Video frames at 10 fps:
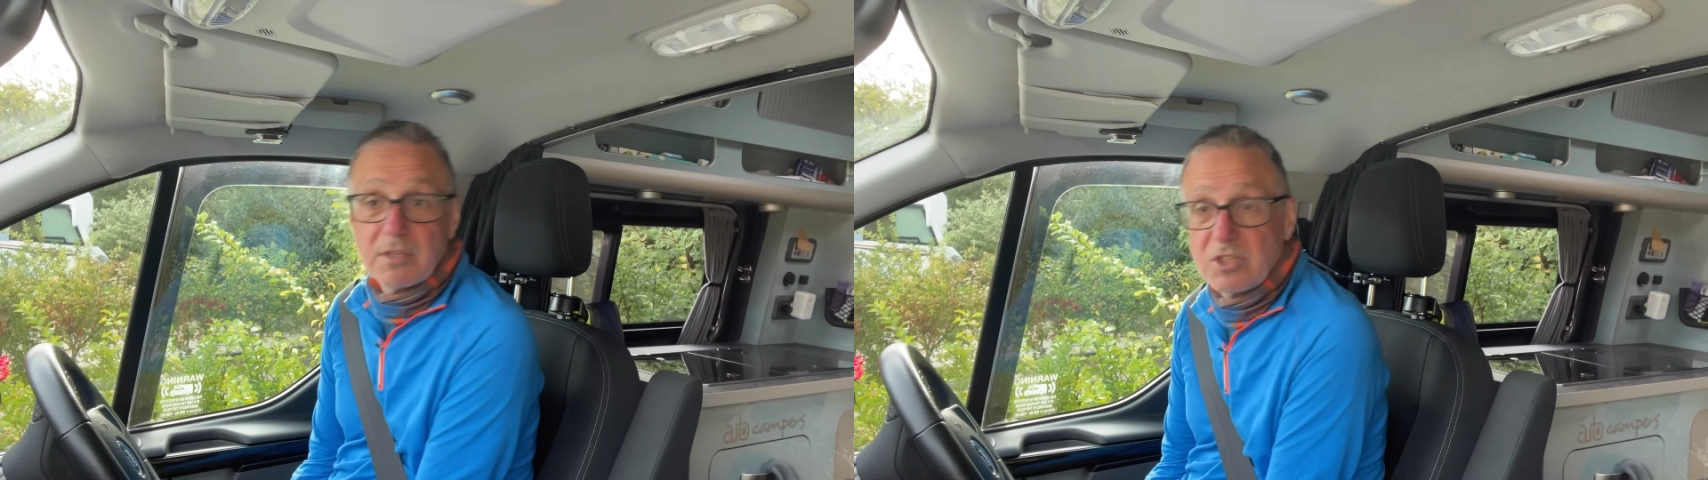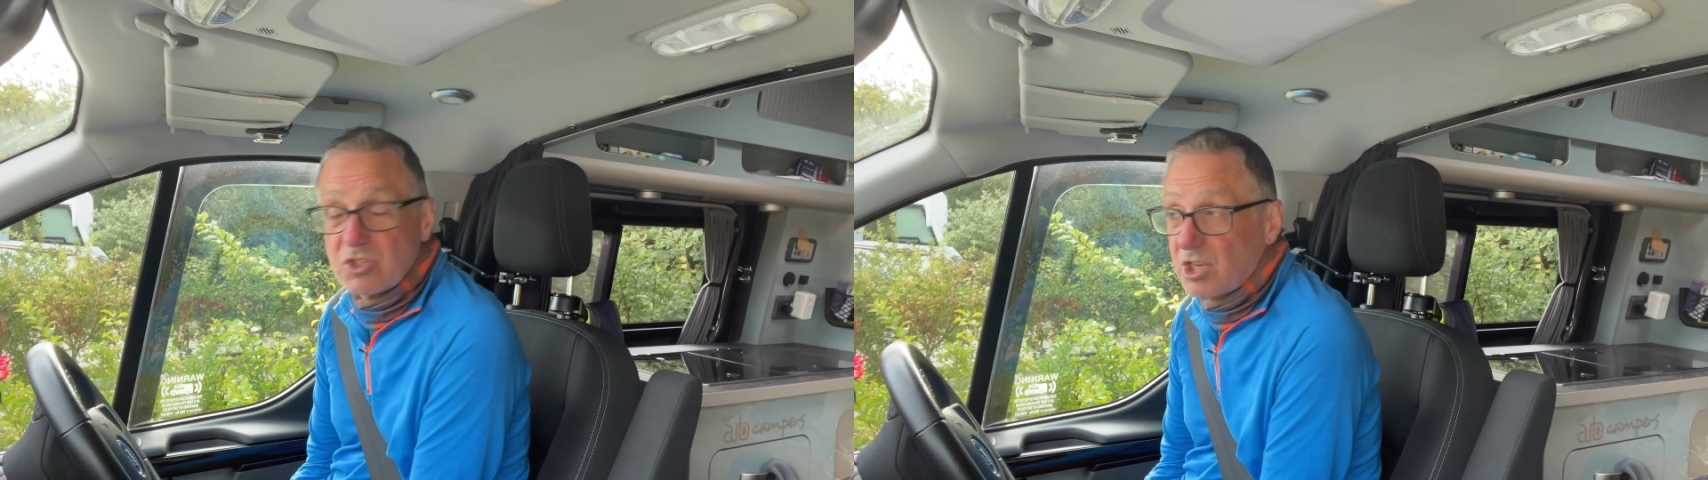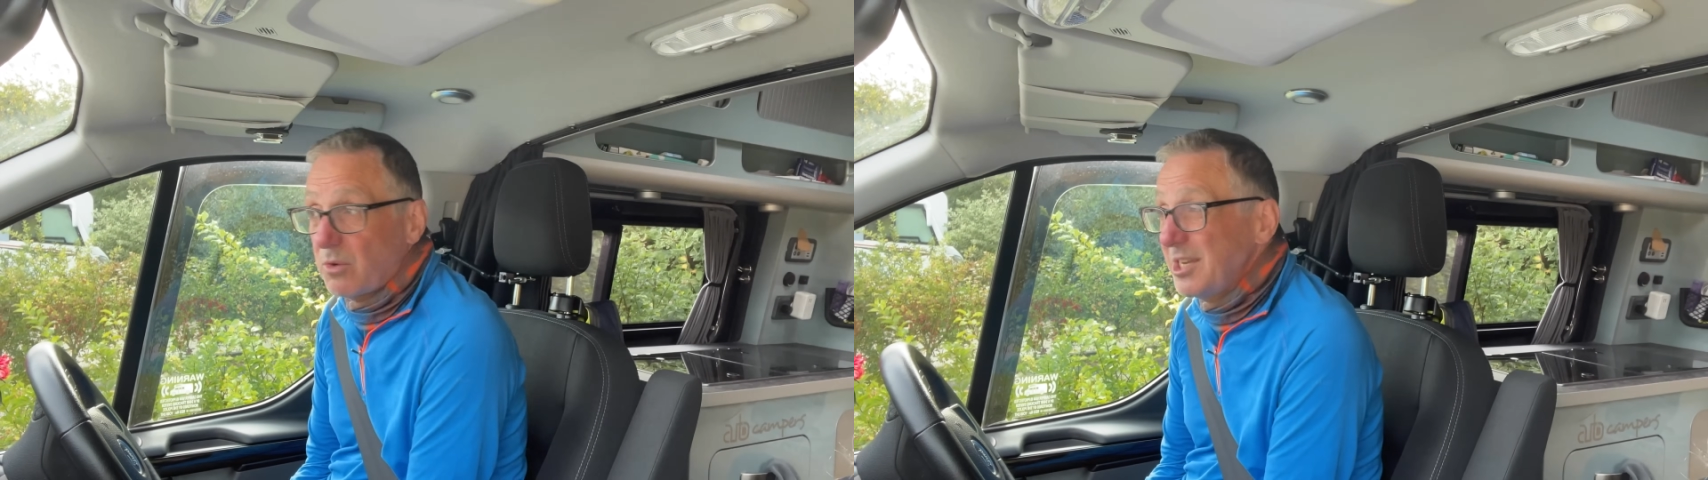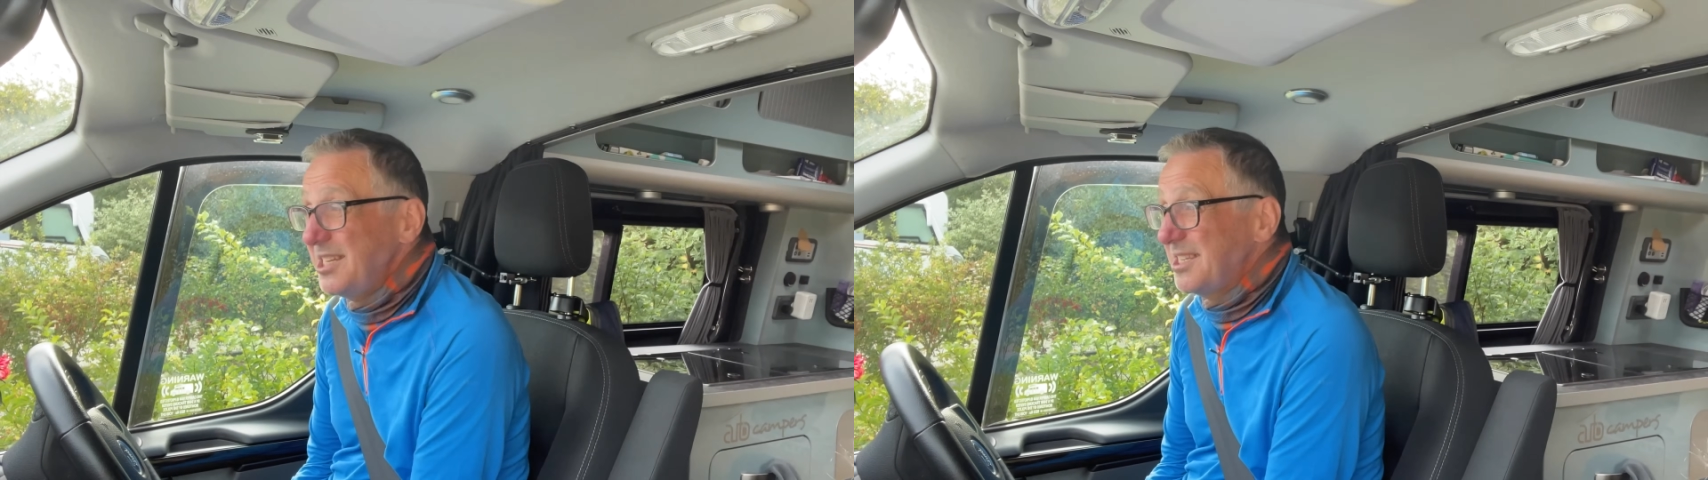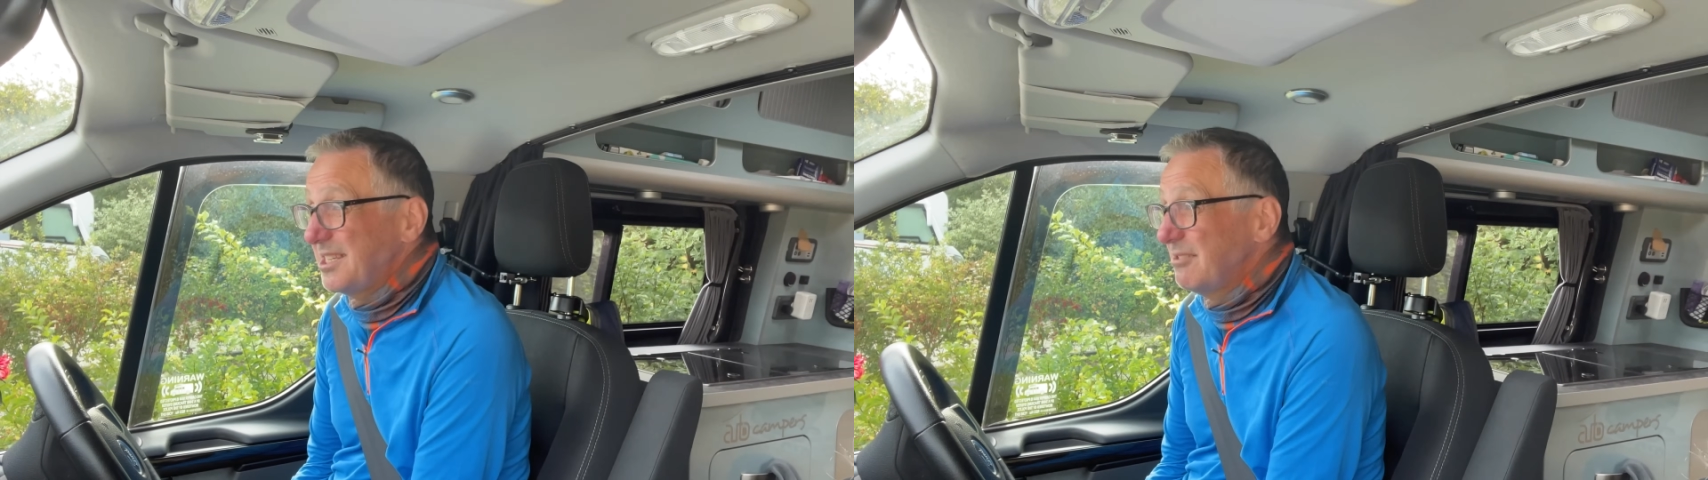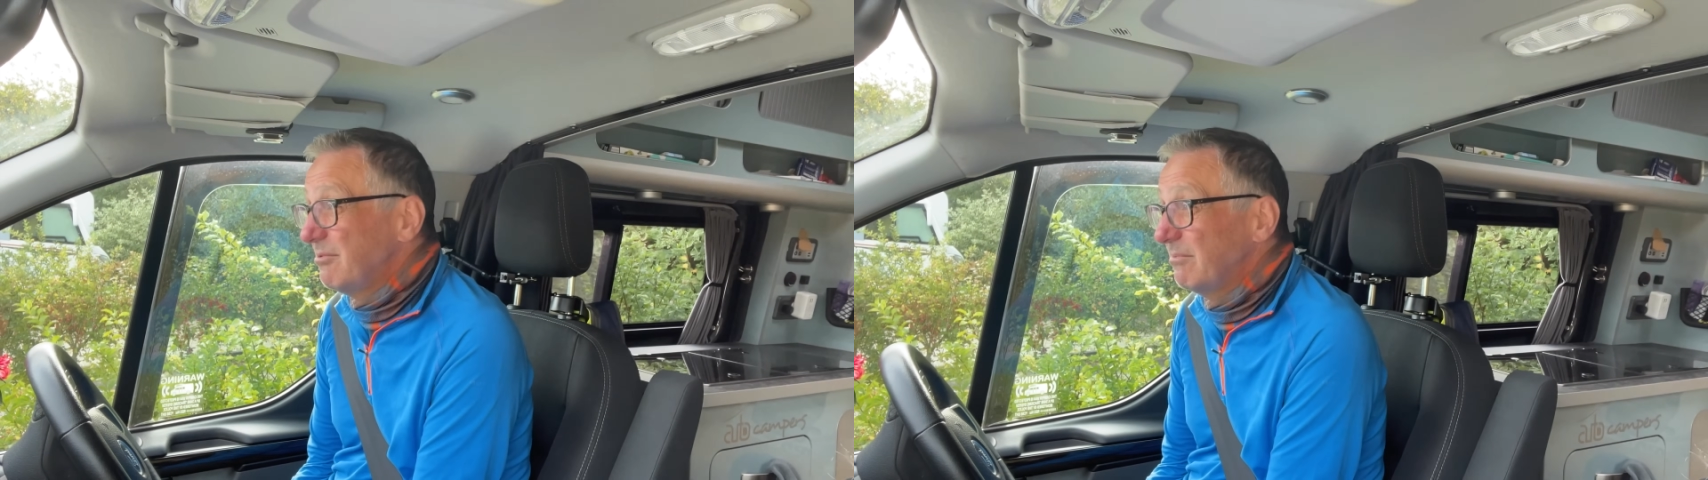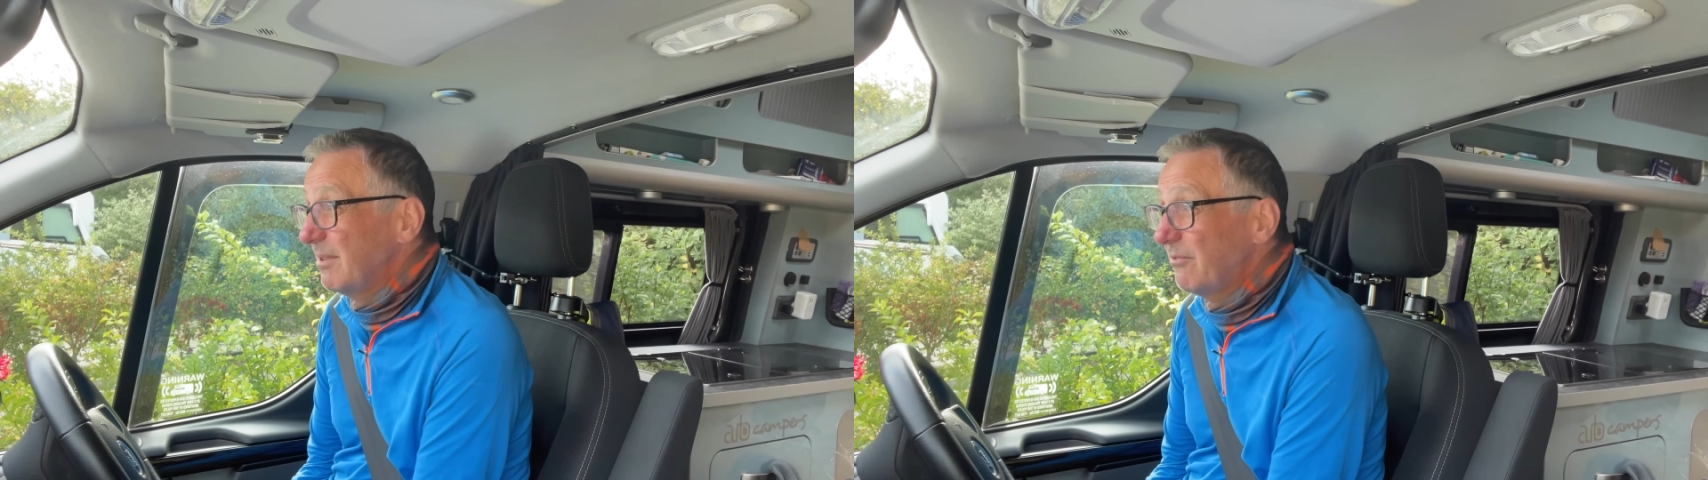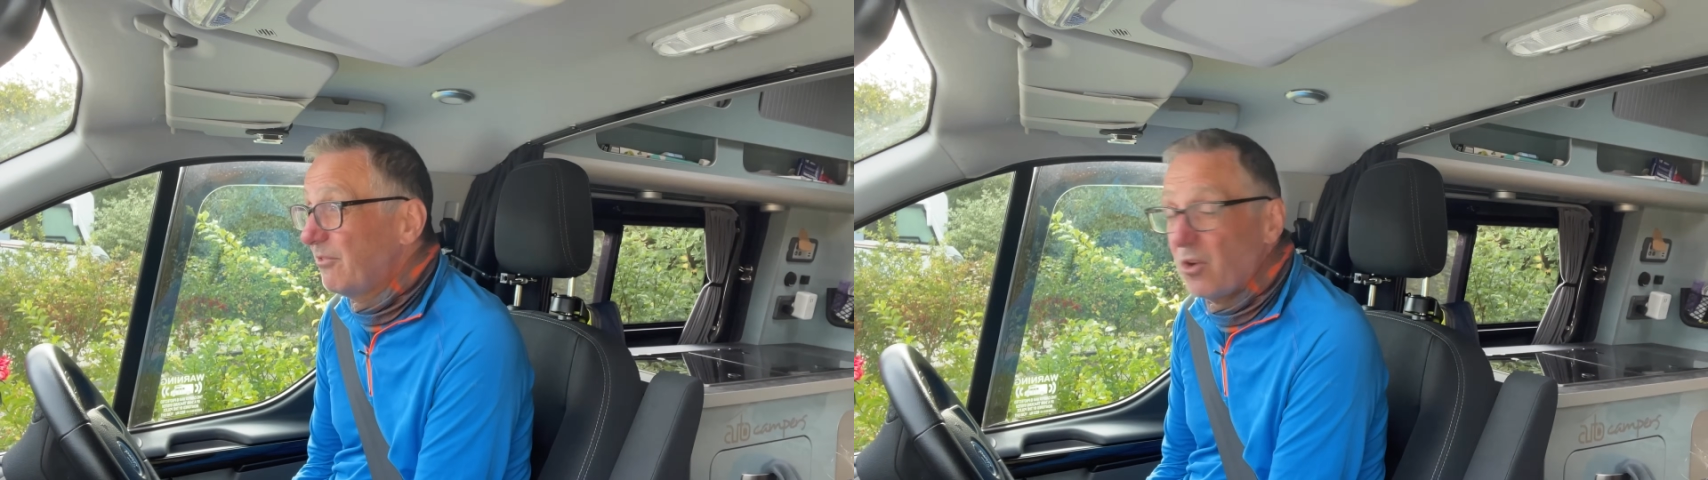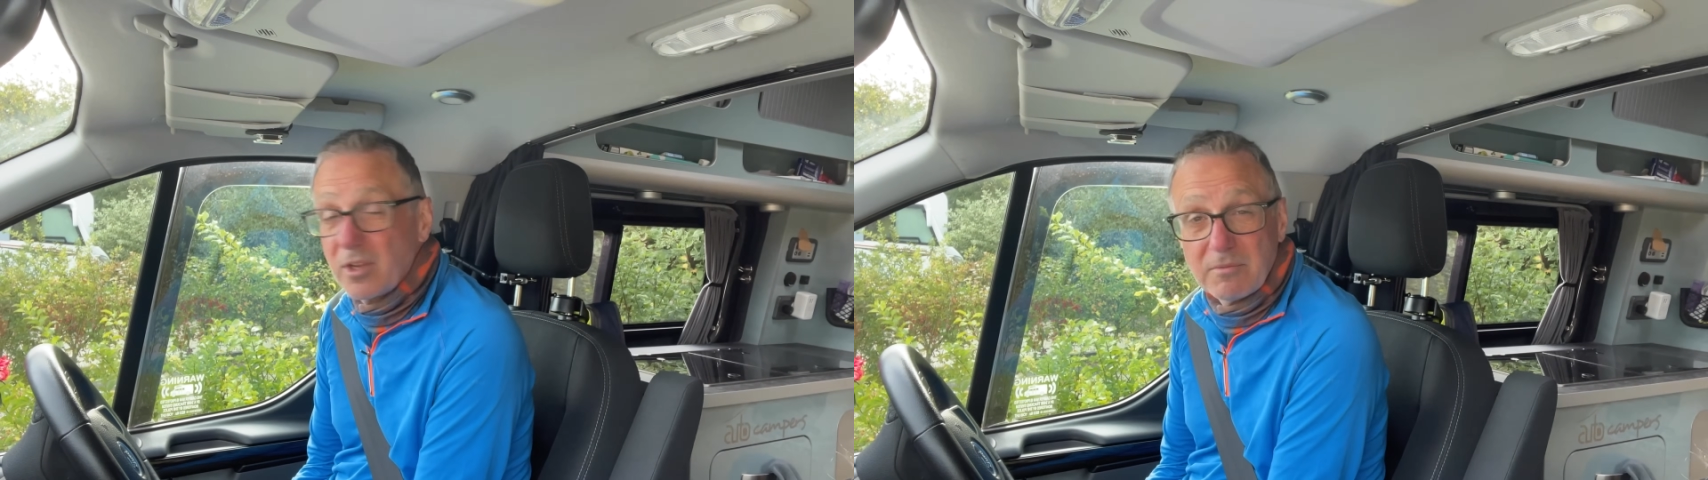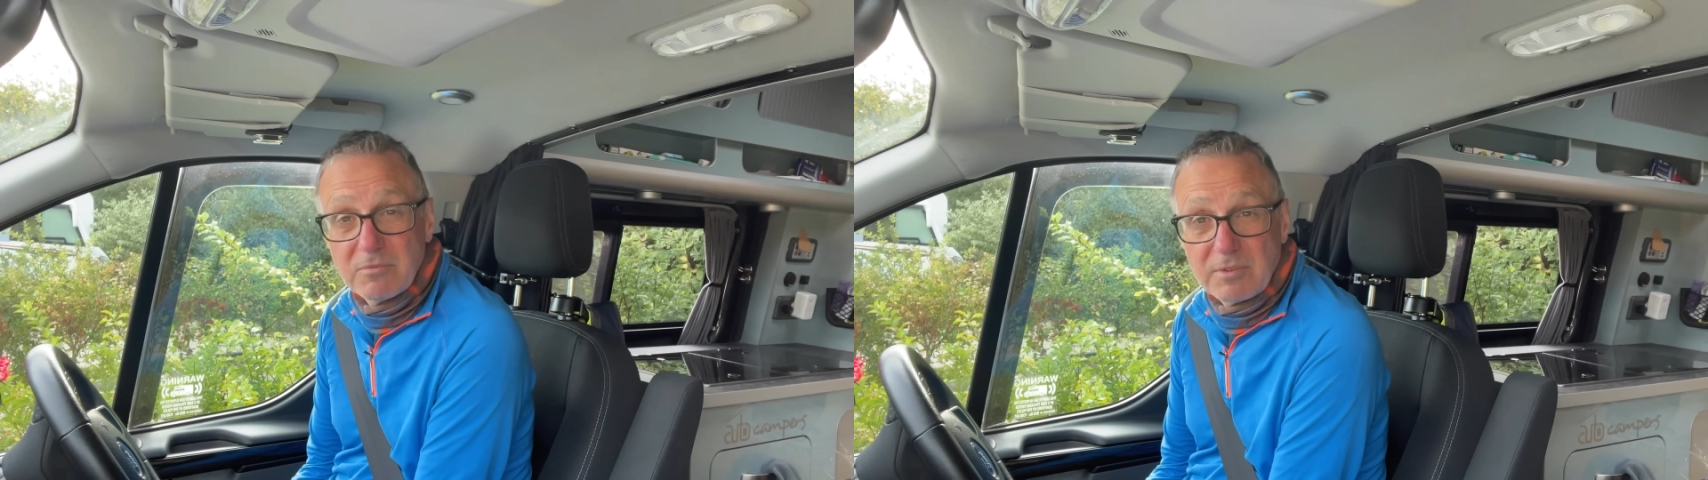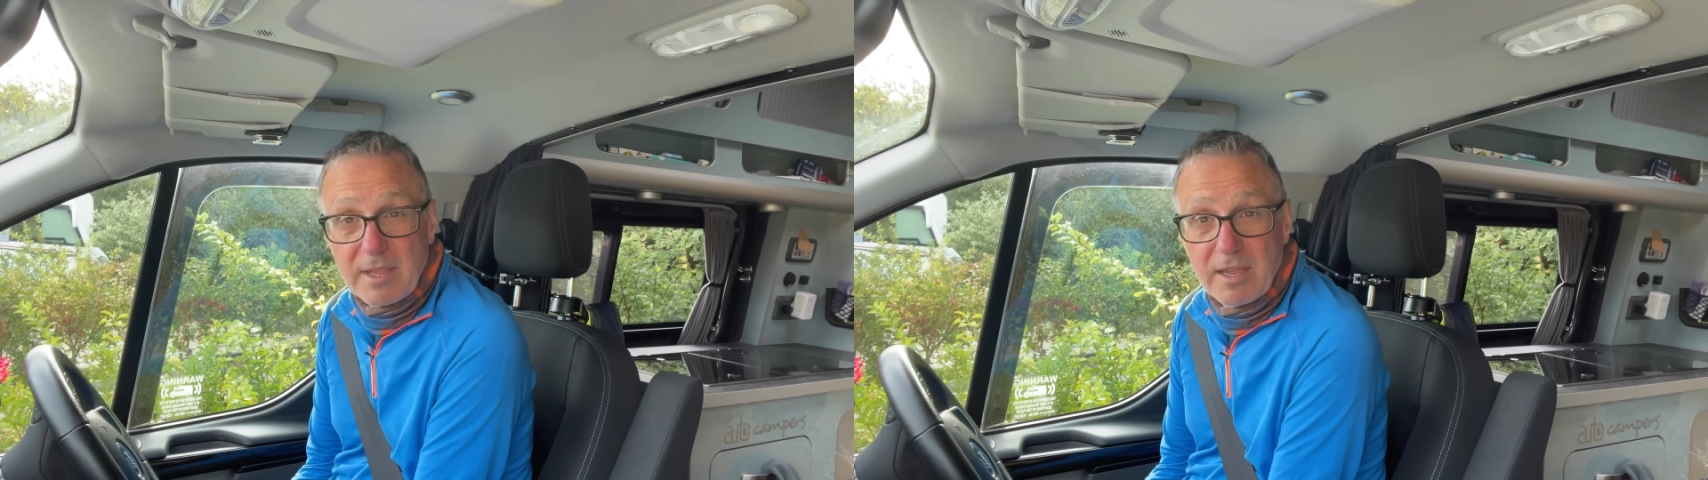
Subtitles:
it's so easy to find